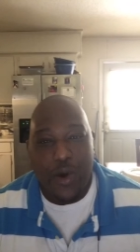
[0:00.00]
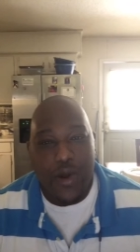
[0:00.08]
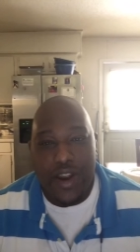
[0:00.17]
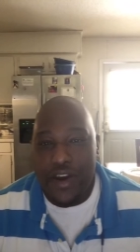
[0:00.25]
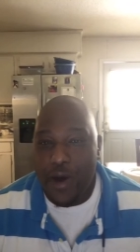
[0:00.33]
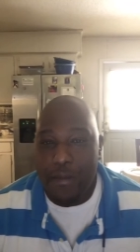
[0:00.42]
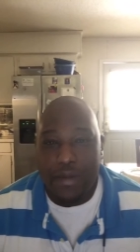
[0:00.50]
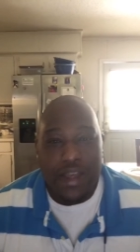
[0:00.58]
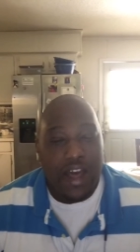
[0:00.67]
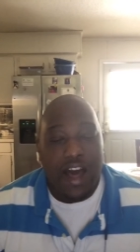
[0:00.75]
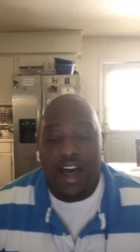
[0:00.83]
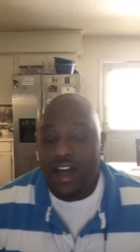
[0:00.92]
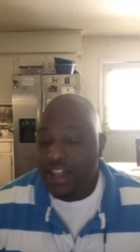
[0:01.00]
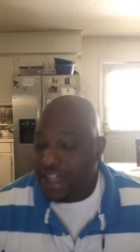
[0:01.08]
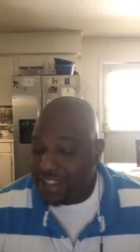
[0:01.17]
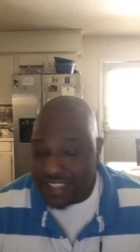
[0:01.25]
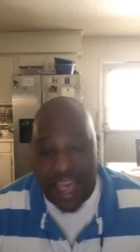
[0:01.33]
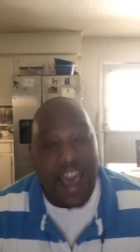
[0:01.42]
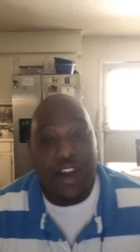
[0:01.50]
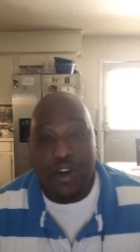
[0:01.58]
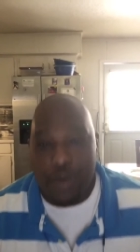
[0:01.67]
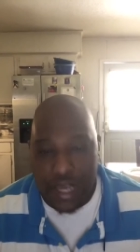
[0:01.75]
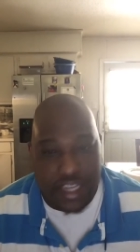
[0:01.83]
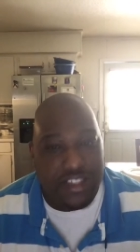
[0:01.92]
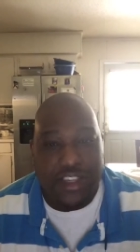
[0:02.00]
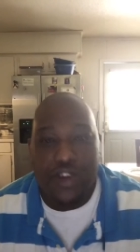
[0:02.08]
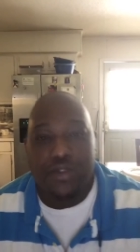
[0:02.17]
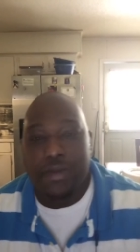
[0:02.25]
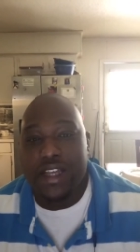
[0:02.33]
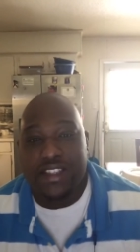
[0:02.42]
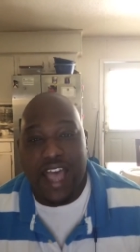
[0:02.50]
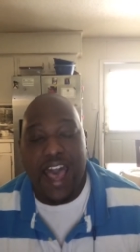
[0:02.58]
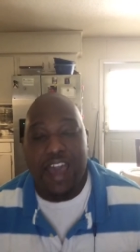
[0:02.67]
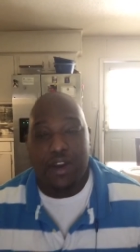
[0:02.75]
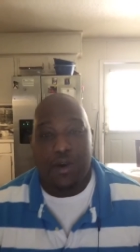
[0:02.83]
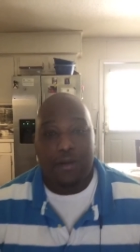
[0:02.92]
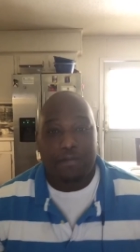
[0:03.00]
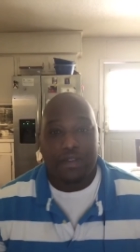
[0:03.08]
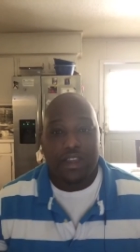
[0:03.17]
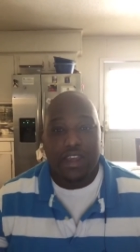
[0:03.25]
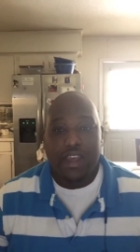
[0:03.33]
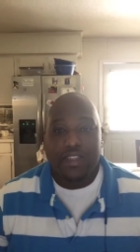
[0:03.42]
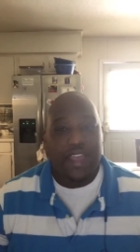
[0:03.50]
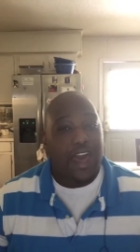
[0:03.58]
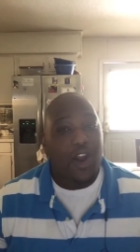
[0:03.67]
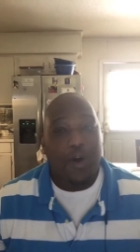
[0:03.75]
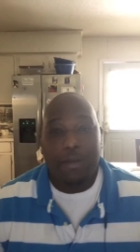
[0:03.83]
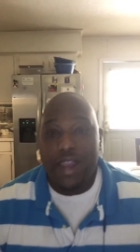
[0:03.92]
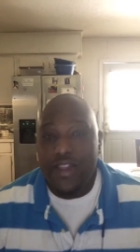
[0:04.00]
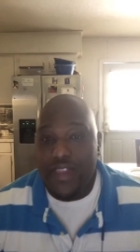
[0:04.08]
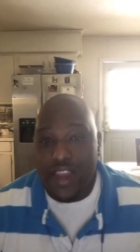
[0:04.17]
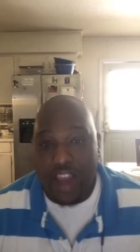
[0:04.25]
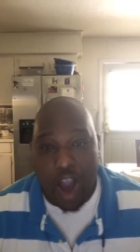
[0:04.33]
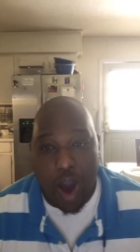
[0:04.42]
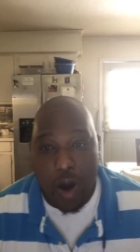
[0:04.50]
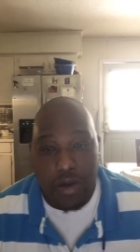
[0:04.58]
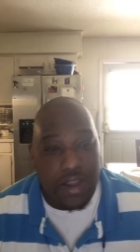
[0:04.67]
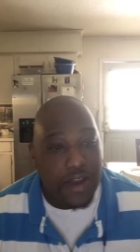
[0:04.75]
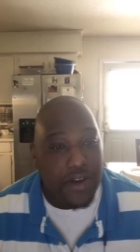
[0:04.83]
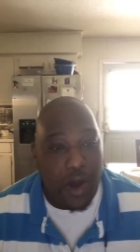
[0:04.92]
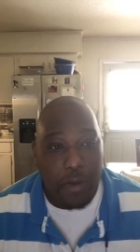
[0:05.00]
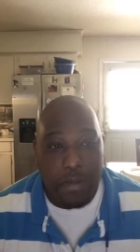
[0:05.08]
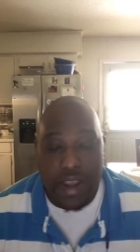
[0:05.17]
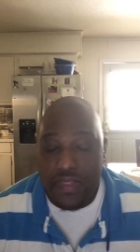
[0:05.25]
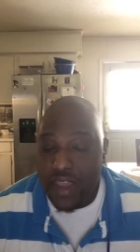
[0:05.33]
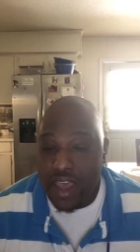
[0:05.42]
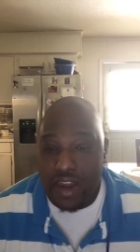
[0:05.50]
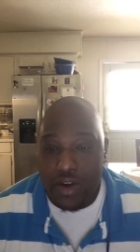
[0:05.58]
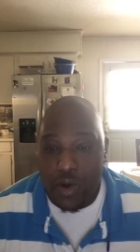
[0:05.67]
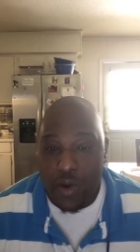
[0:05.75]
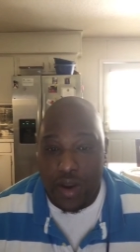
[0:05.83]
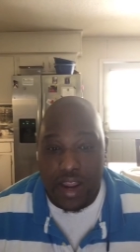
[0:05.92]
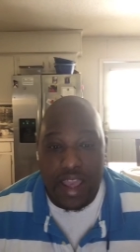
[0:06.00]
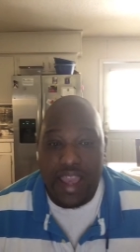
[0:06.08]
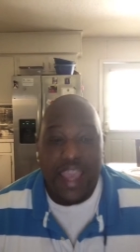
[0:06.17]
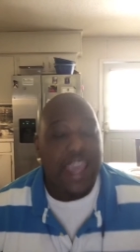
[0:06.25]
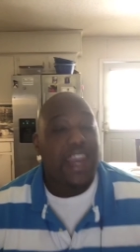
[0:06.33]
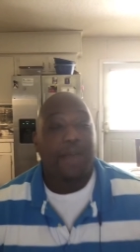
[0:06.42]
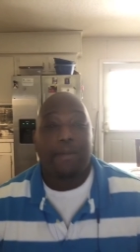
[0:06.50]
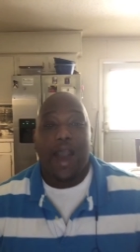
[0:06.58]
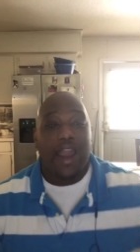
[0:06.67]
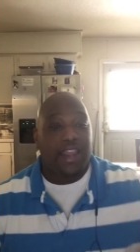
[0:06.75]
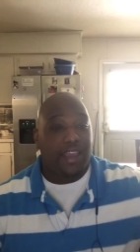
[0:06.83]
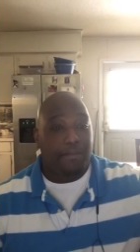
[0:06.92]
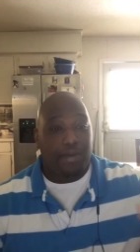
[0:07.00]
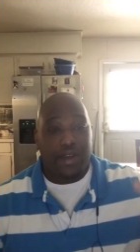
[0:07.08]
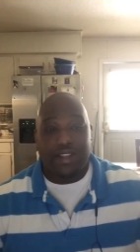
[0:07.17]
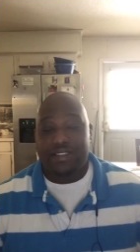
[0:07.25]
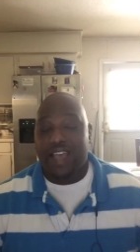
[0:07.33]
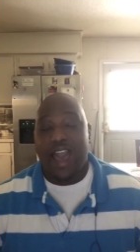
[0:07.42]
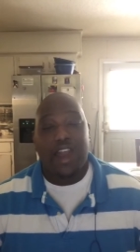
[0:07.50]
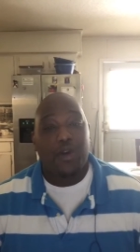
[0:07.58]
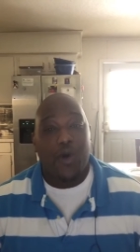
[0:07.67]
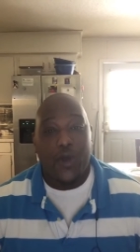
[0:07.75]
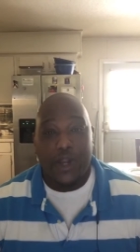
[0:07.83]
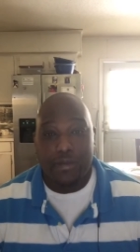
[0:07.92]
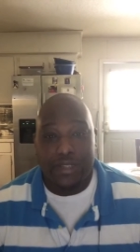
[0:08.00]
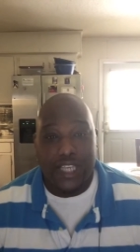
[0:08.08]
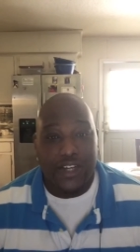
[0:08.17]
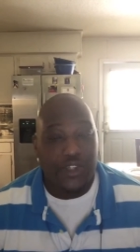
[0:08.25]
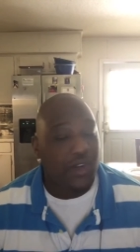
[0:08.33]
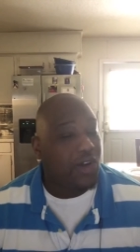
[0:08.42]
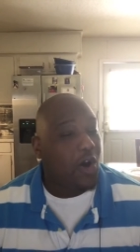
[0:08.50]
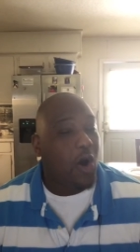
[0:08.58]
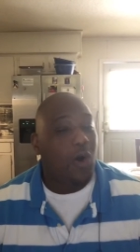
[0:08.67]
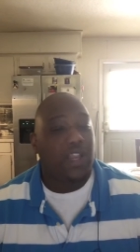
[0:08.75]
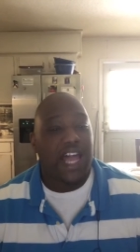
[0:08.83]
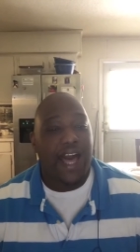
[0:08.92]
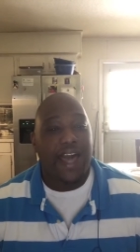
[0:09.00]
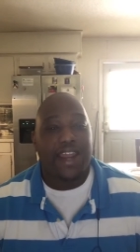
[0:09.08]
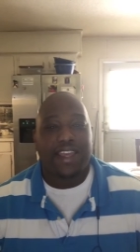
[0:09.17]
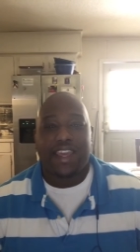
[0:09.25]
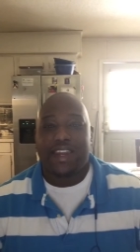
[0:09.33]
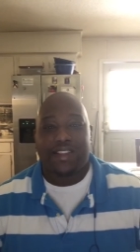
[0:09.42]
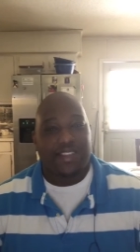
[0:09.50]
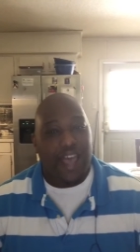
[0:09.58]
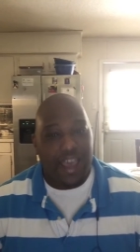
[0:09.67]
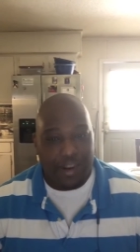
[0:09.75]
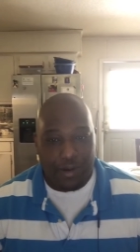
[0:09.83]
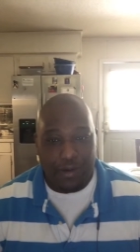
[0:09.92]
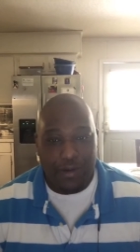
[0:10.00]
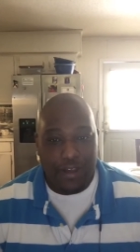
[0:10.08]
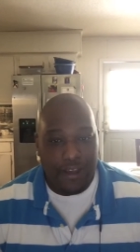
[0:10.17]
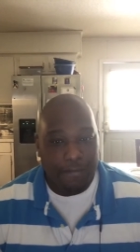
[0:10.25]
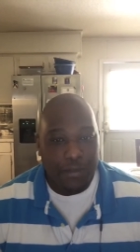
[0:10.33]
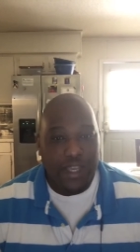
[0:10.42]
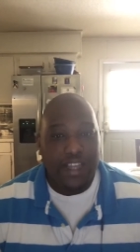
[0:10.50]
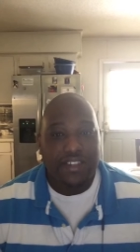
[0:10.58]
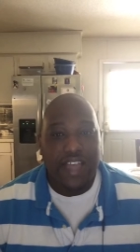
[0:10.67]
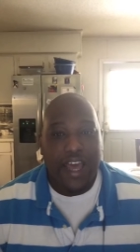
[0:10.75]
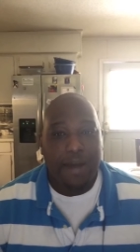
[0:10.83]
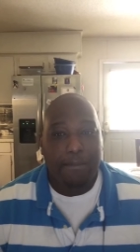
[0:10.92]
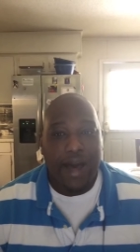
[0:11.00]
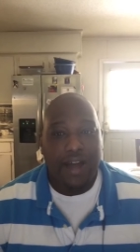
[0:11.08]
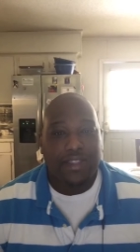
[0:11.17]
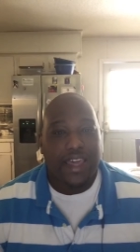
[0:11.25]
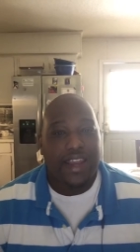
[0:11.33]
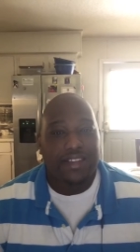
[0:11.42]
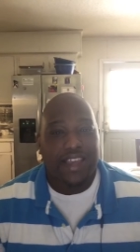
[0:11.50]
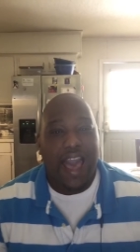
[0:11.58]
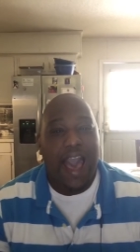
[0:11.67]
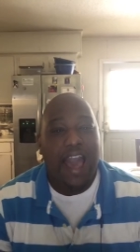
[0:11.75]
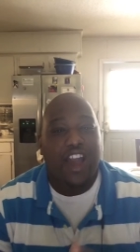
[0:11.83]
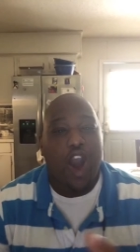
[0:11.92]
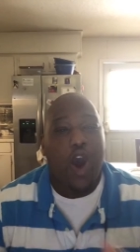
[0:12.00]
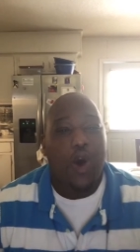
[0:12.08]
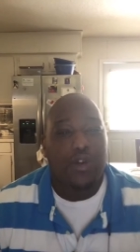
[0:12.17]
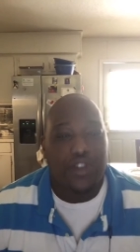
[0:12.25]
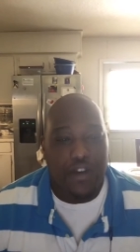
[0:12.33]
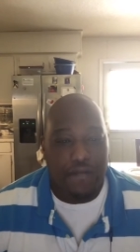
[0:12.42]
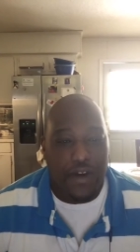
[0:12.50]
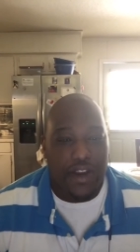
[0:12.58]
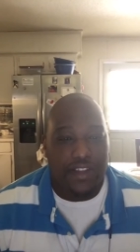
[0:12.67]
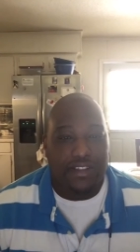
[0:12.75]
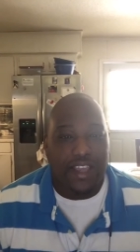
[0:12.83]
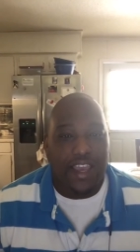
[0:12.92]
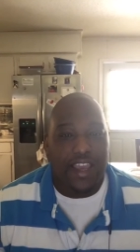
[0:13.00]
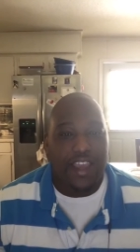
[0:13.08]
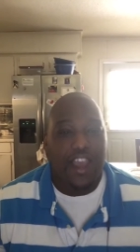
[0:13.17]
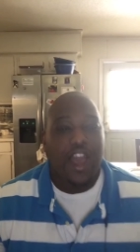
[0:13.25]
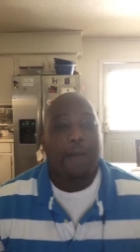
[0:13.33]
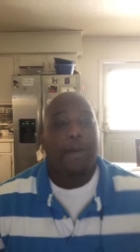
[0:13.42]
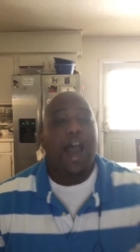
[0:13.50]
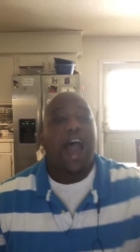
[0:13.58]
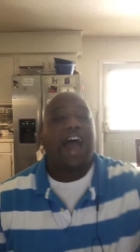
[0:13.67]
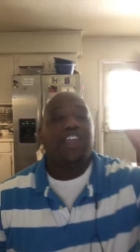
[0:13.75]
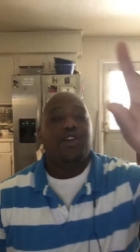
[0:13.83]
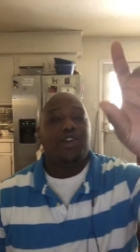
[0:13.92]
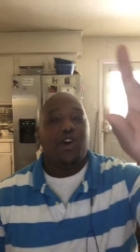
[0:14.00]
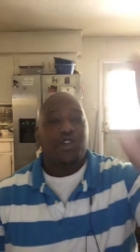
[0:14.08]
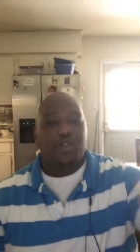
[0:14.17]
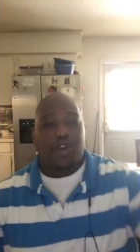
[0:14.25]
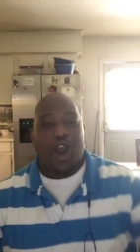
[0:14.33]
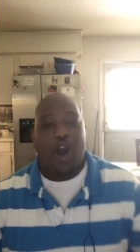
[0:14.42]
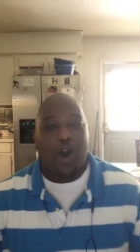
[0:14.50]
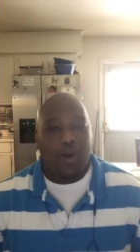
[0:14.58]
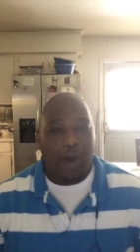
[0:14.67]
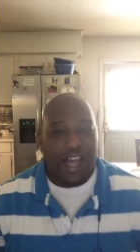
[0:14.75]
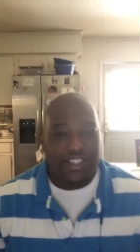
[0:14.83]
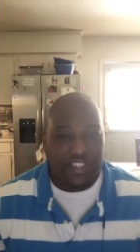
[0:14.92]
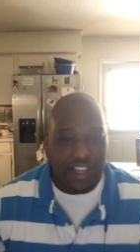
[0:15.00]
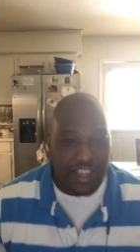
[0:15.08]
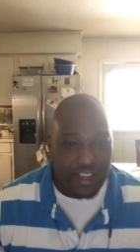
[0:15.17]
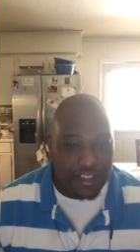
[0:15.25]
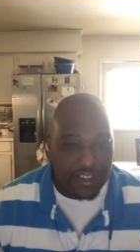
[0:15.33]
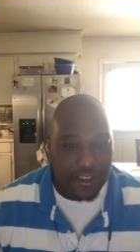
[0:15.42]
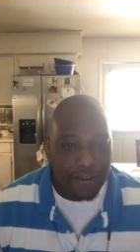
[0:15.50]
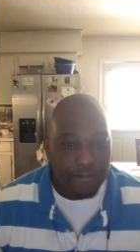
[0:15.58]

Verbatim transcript: anointing, don't a, a, a title, excuse me, a title, that don't mean they're called, and that don't mean they're anointed. Anybody can put a title on themselves. You can go online and get a title. It's not about that. It's God called you for this thing. But how you know you called? Watch this.